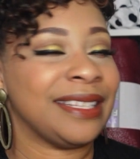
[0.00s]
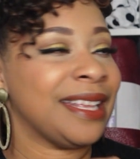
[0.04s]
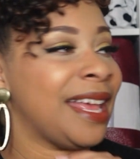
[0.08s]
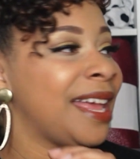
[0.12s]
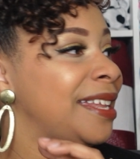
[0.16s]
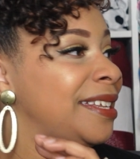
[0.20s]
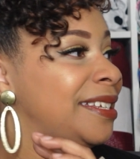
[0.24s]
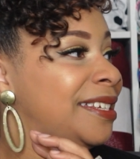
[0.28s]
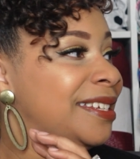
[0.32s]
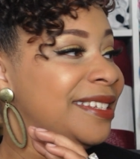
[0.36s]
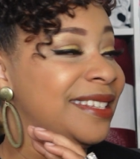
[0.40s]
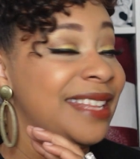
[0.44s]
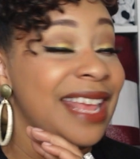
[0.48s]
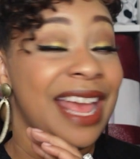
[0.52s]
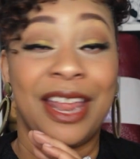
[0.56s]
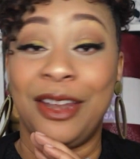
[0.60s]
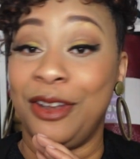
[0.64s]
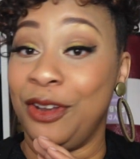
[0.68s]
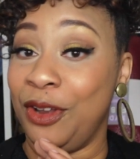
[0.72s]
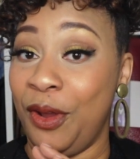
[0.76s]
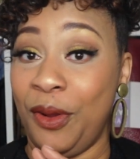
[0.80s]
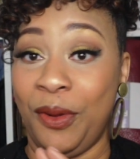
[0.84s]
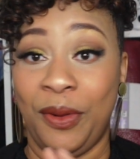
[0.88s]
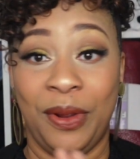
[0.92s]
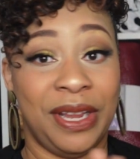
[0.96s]
I just had
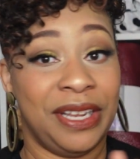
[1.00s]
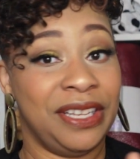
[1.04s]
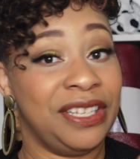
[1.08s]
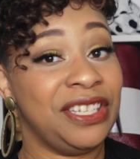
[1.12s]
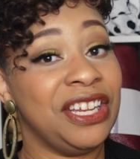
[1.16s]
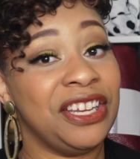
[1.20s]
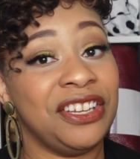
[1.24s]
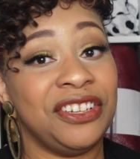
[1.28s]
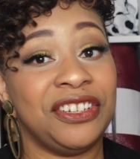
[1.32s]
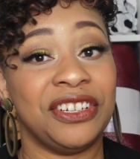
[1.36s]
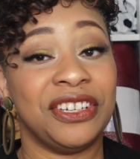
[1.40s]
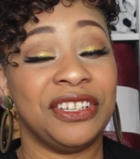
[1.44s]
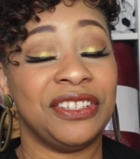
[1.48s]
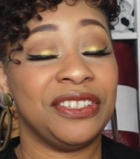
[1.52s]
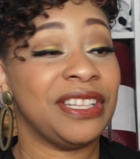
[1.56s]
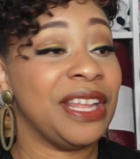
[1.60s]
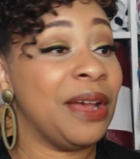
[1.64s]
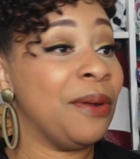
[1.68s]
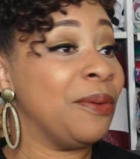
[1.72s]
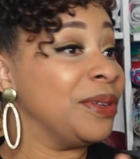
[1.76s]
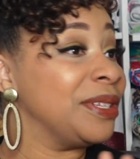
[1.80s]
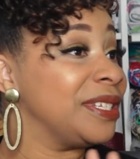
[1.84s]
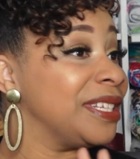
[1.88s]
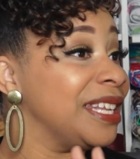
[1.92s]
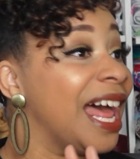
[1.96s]
no intentions.
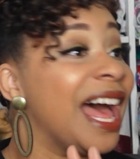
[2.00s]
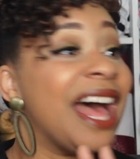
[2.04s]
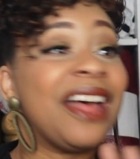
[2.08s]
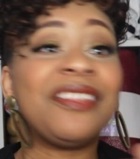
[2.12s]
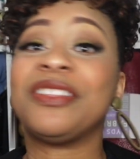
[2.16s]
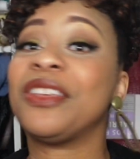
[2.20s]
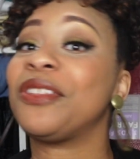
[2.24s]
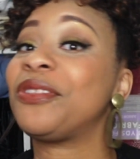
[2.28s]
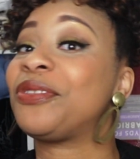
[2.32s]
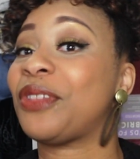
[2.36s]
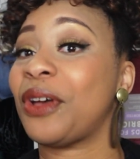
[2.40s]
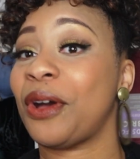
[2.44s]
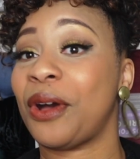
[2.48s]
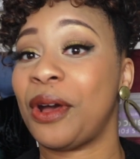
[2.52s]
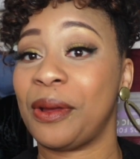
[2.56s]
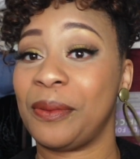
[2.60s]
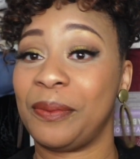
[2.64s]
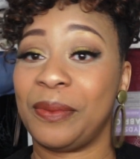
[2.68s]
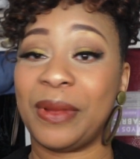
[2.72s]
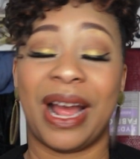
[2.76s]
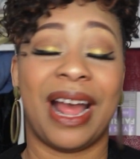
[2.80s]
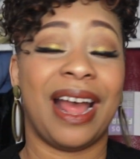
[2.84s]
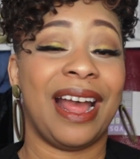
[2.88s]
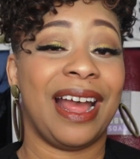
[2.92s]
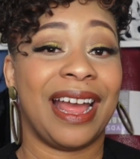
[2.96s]
That was not the thought
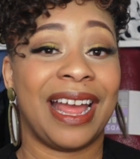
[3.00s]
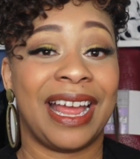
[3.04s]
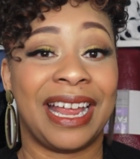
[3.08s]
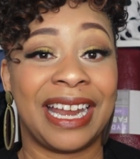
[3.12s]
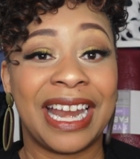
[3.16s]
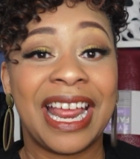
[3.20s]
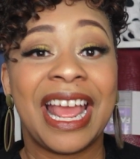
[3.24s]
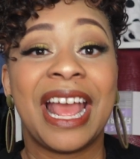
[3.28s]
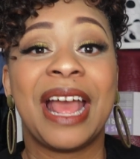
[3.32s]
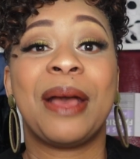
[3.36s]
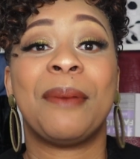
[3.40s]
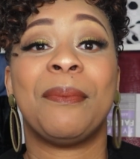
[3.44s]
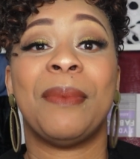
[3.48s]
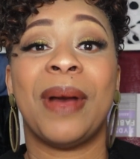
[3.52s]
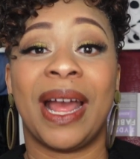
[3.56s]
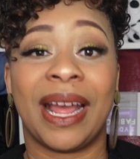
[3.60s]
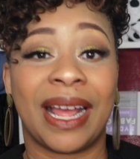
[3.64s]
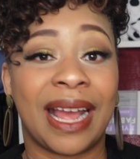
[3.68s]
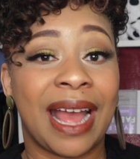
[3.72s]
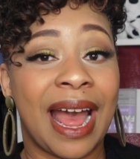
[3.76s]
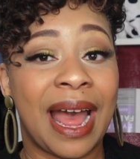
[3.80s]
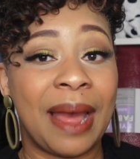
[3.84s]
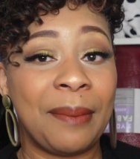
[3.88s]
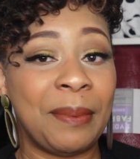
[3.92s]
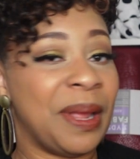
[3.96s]
behind my
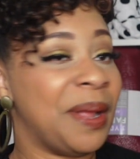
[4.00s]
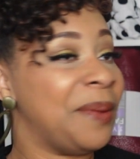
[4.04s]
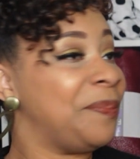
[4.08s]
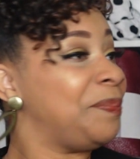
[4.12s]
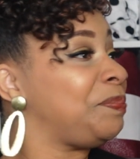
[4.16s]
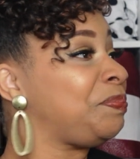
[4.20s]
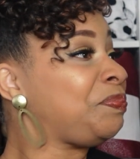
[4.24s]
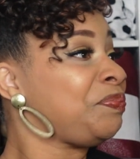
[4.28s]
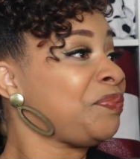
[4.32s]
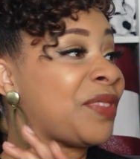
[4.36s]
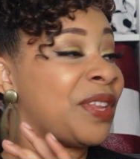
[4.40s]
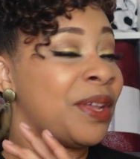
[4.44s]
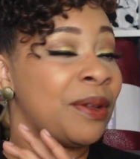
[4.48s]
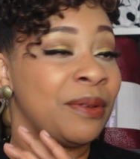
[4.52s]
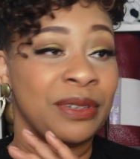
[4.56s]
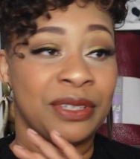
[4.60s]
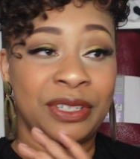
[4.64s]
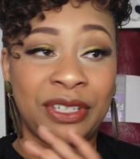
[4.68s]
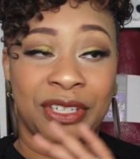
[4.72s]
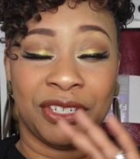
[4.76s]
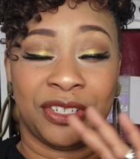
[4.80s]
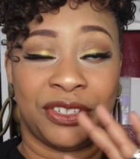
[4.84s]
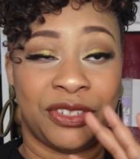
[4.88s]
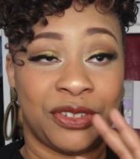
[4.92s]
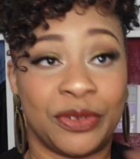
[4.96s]
comment. I was
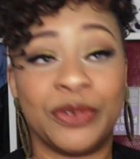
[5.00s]
just